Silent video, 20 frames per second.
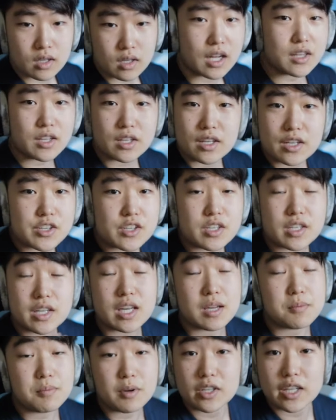And then I just
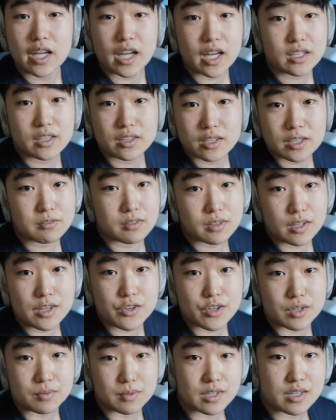keep on adding different
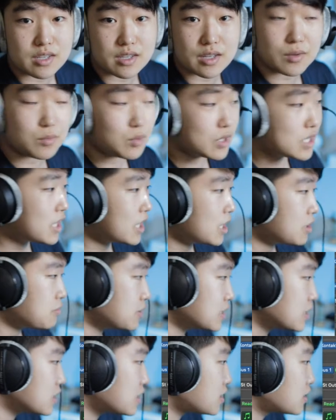instruments. Then what
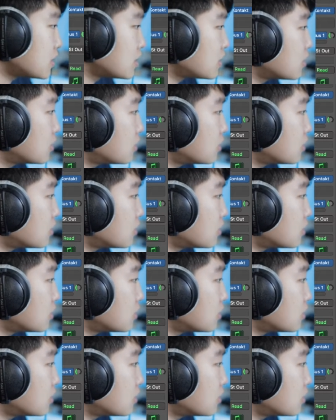happens?